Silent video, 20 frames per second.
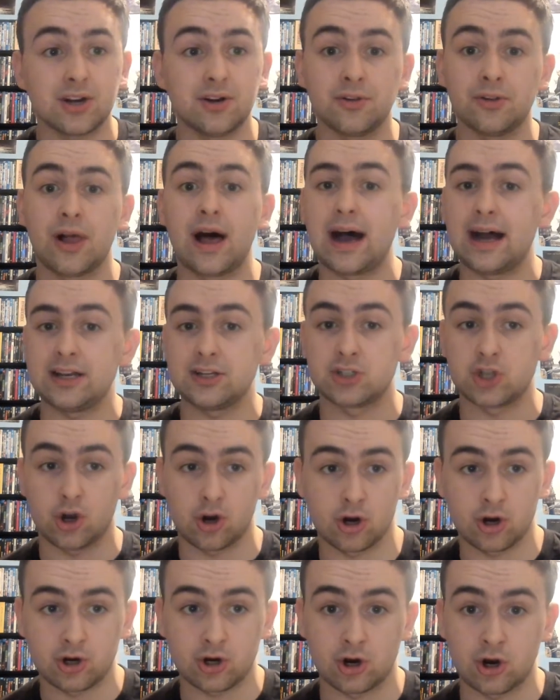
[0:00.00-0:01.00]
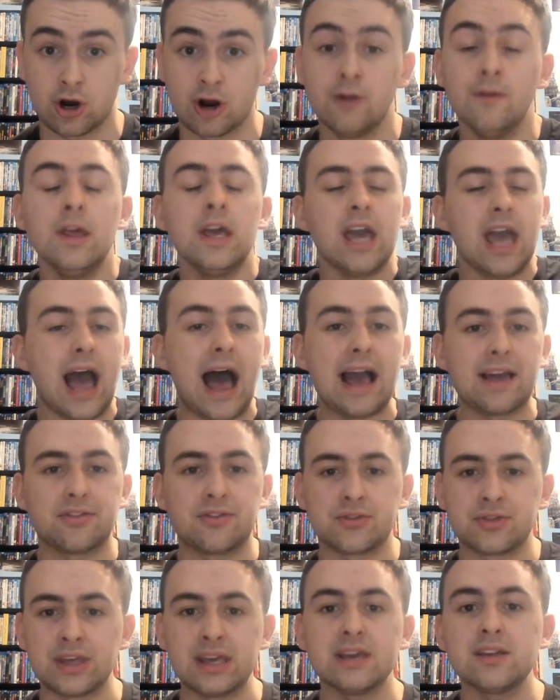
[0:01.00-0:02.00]
a lot darker. I
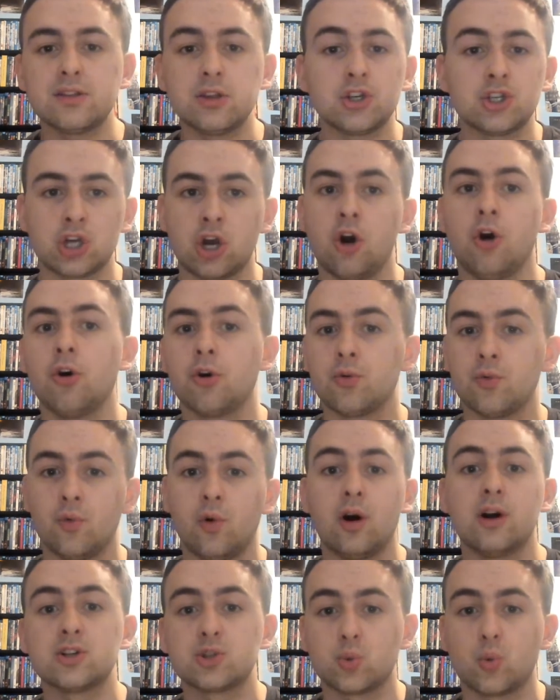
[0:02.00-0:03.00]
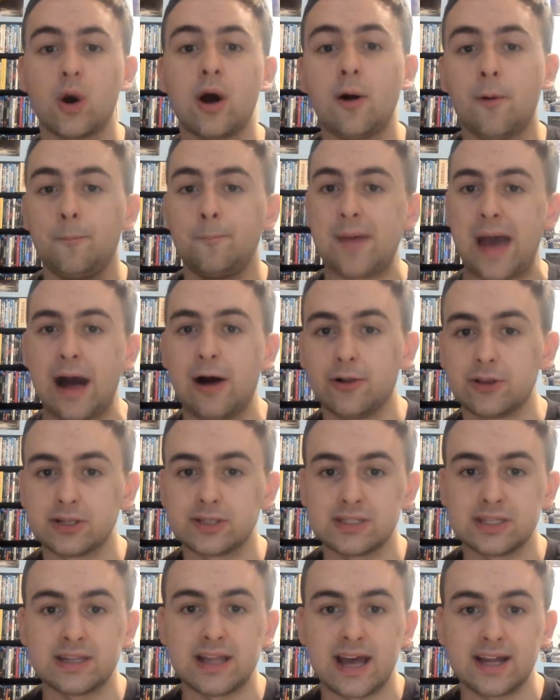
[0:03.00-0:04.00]
think the tone was well
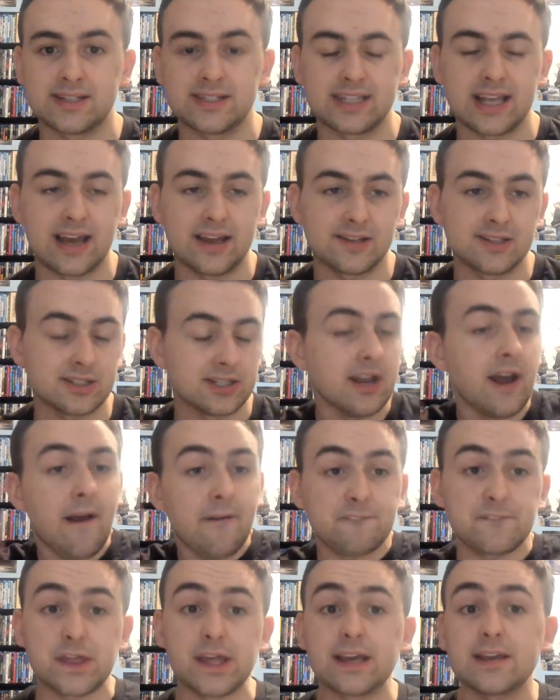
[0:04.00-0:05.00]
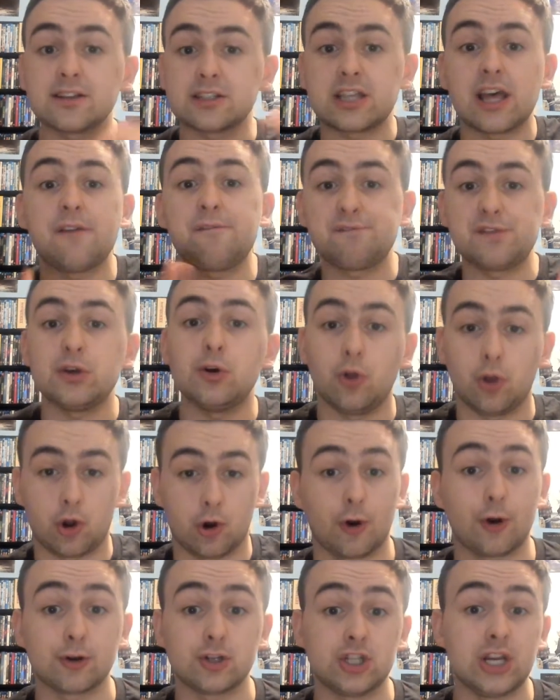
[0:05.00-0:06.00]
balanced in that sense. Things that feel
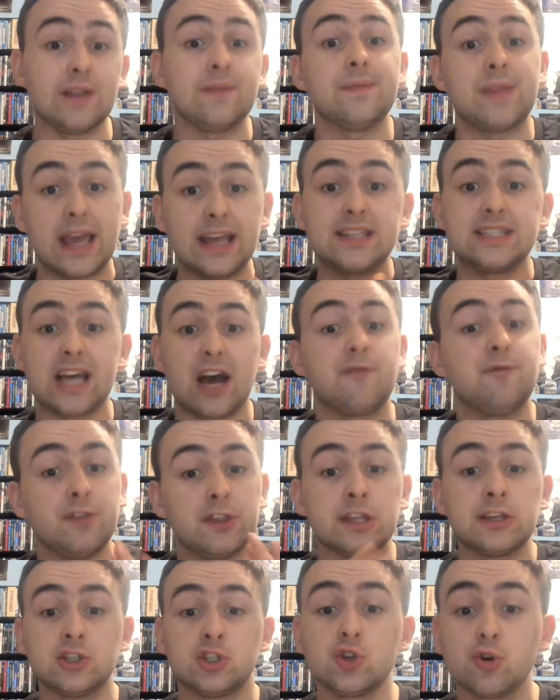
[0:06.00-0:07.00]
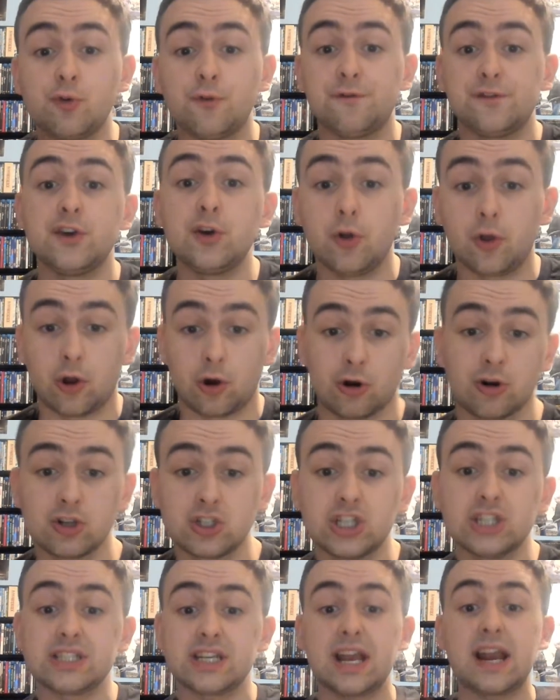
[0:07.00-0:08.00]
urgent, they definitely do feel
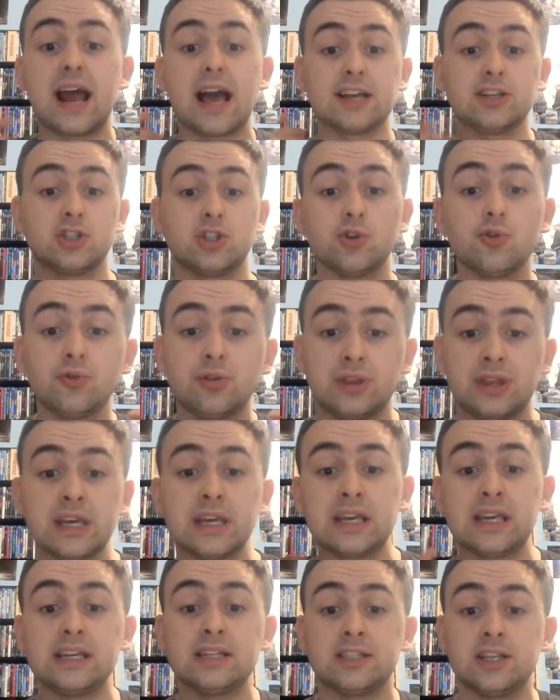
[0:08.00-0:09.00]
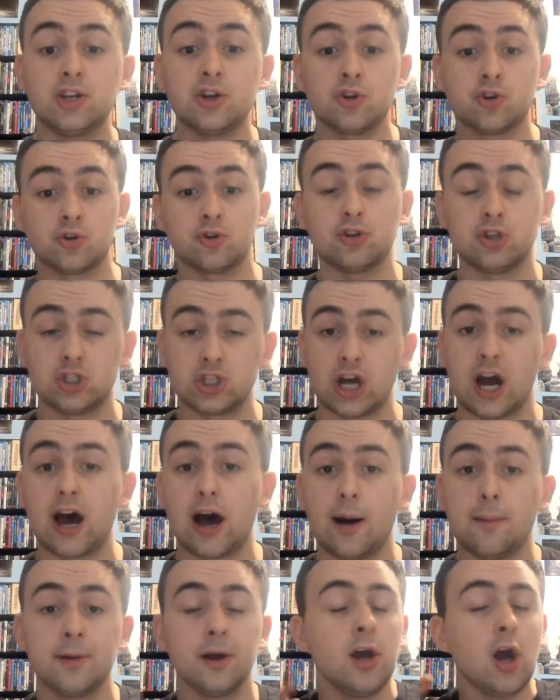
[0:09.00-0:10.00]
urgent, and I do think he did a good
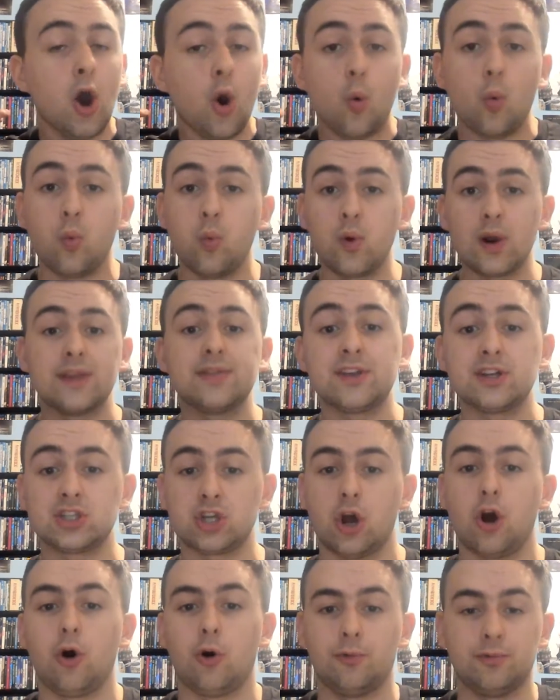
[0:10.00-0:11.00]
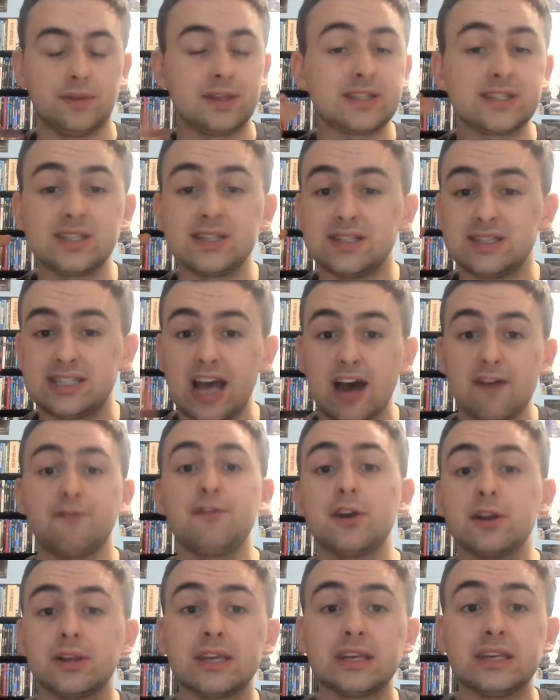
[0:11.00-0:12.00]
job with the tone. This is
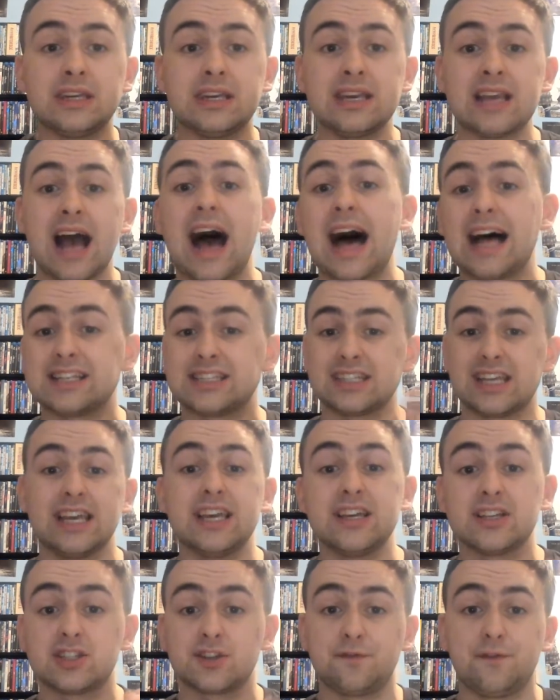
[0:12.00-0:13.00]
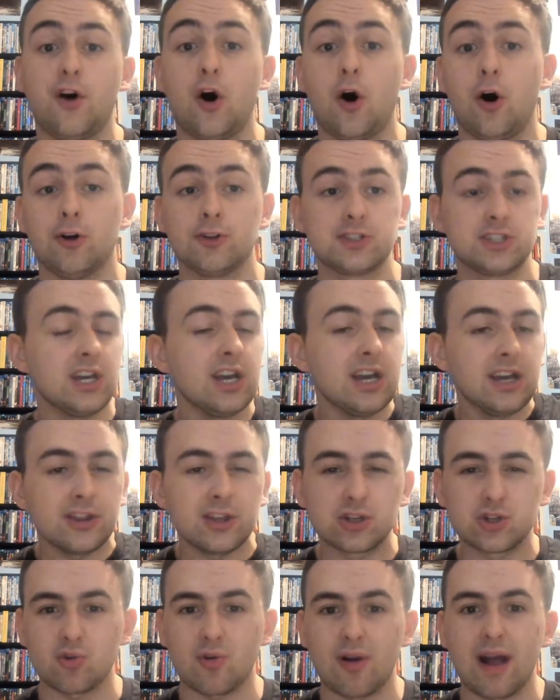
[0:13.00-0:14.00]
definitely not his fault. The
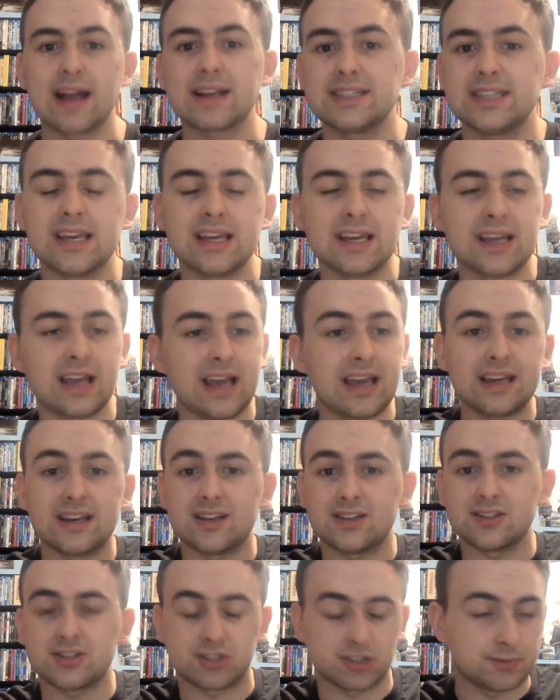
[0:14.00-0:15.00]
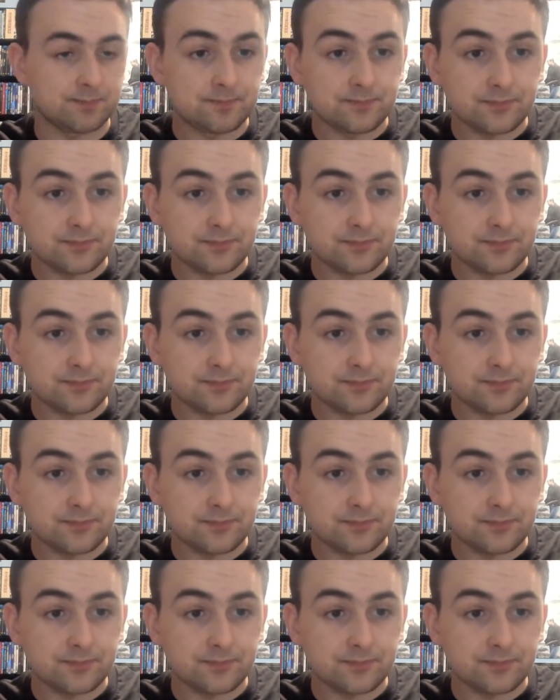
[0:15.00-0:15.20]
directing is